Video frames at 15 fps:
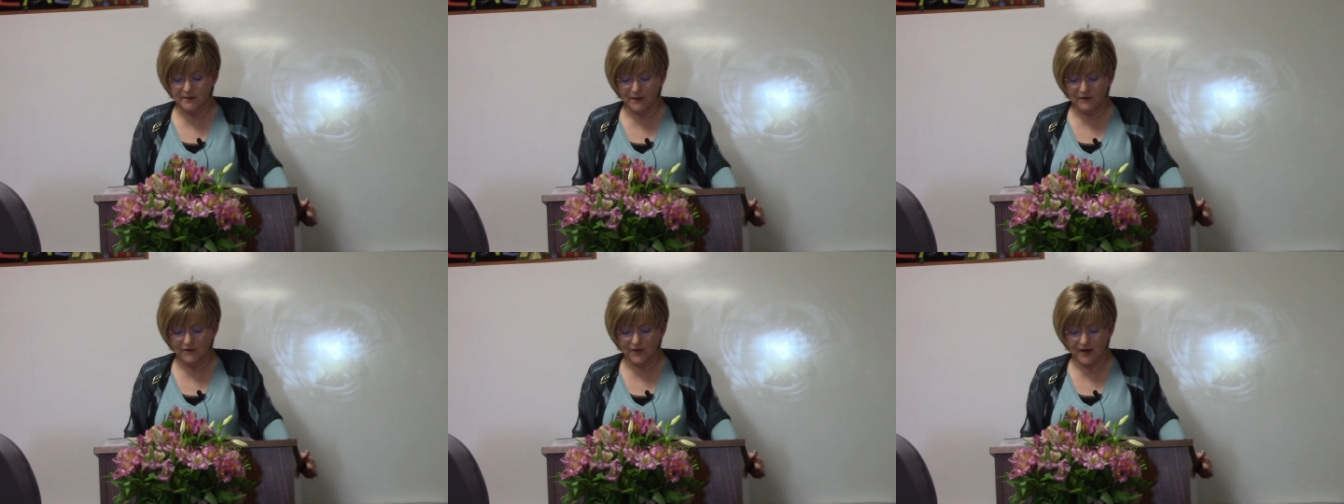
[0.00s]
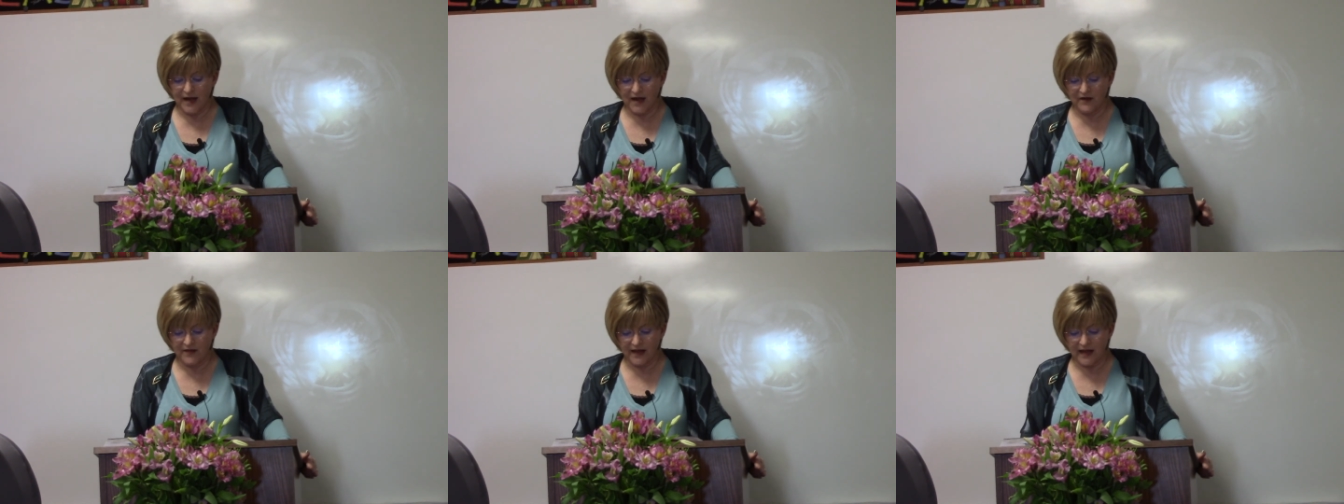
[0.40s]
But for
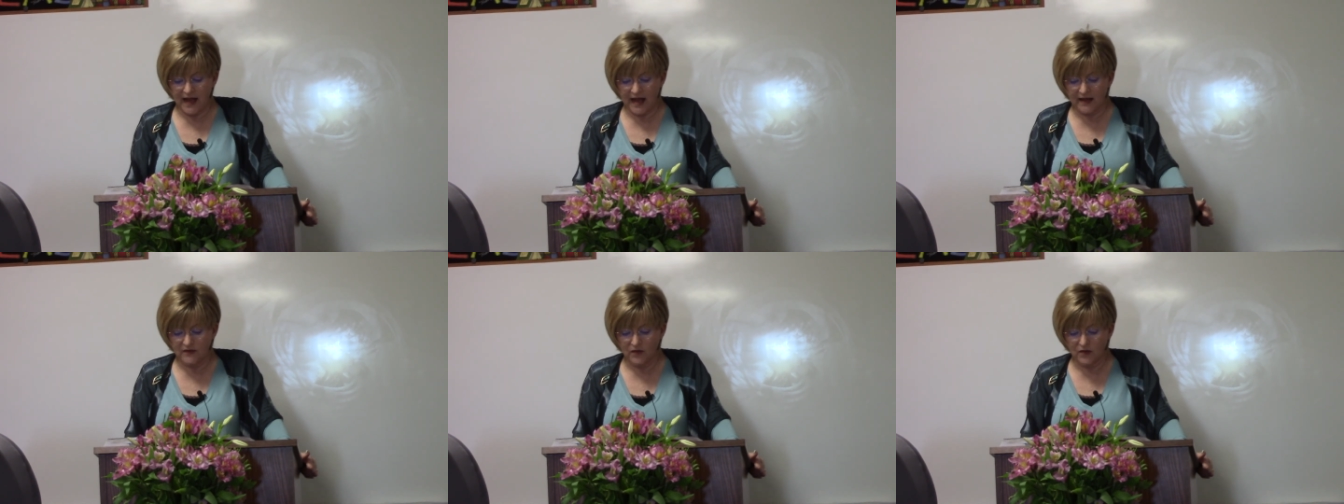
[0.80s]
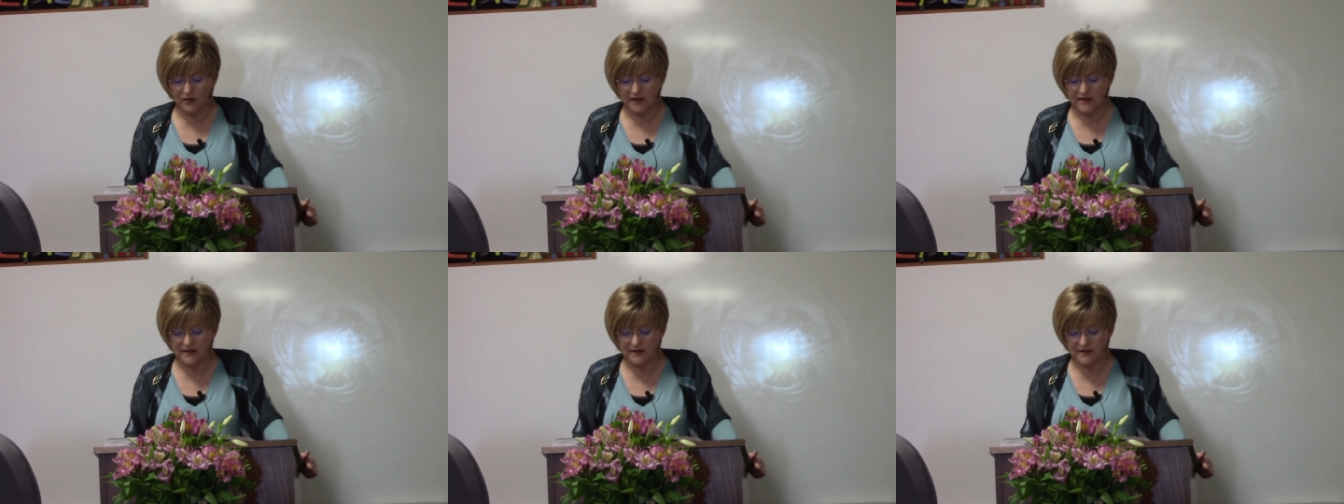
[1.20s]
now, they had
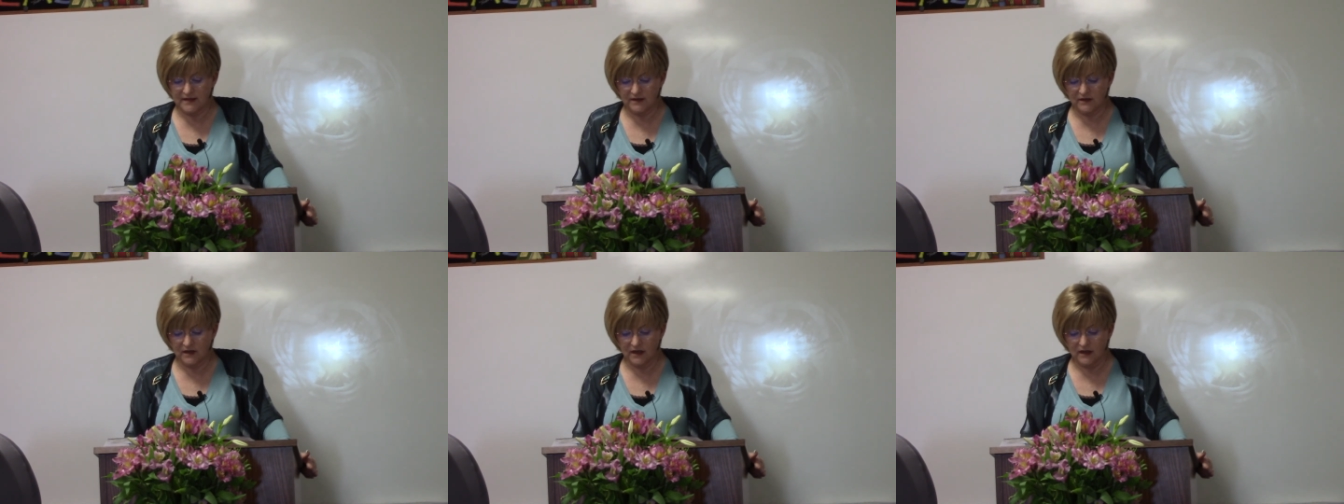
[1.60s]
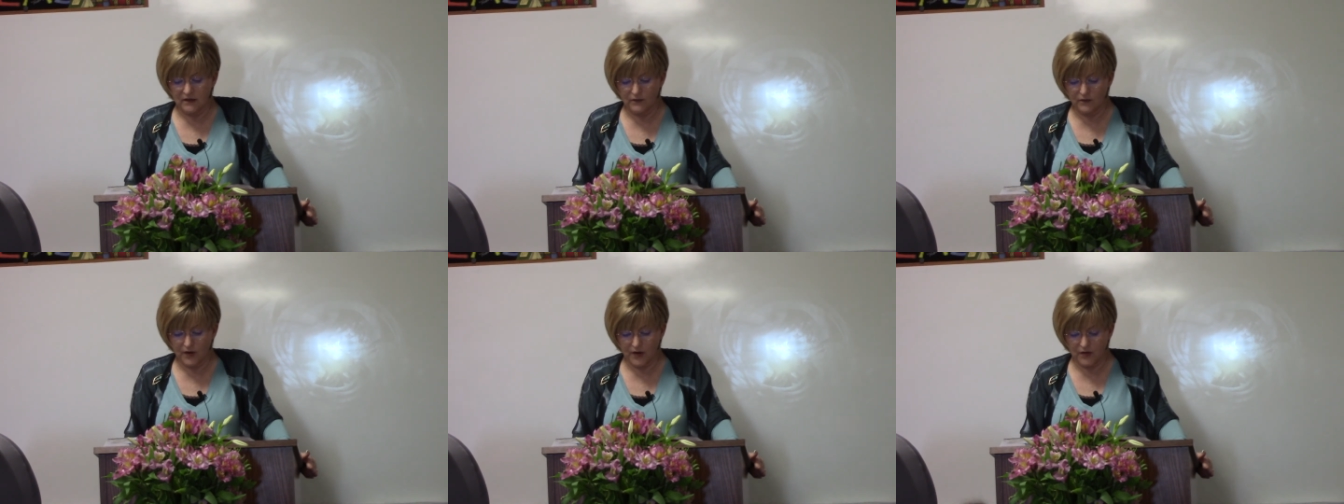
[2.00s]
only the Silk
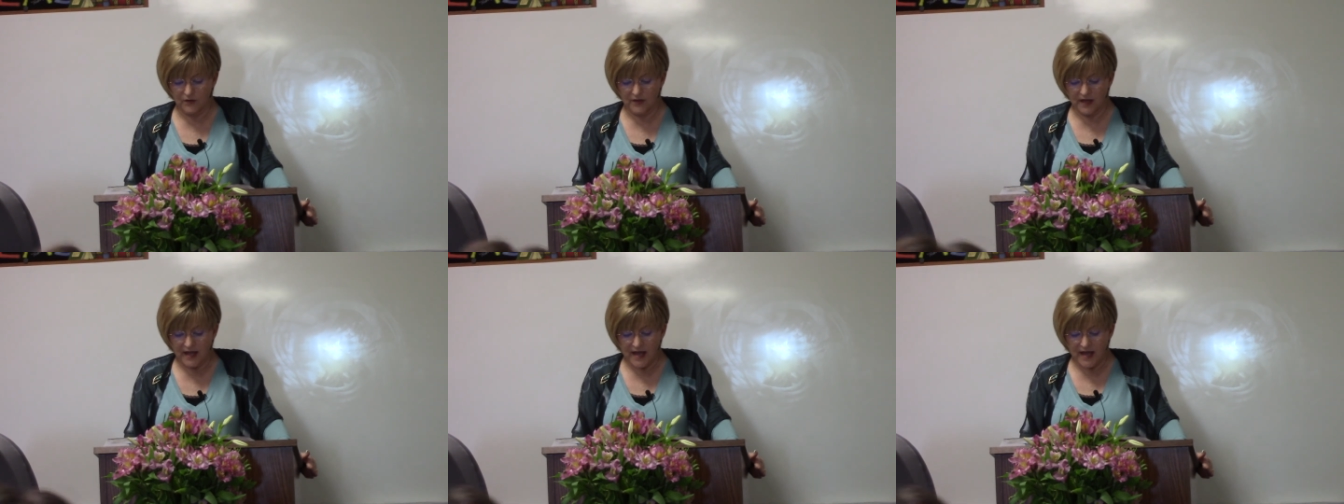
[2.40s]
Road